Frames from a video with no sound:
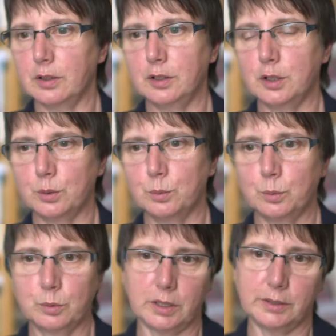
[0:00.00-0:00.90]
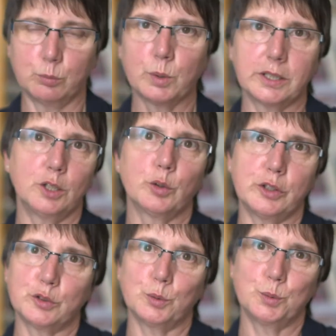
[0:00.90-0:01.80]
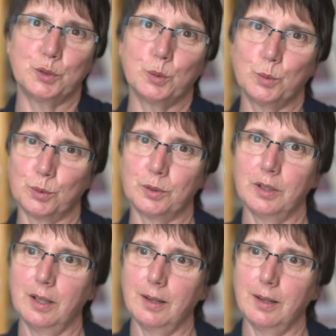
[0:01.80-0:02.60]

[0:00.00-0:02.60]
kind of working on its own, or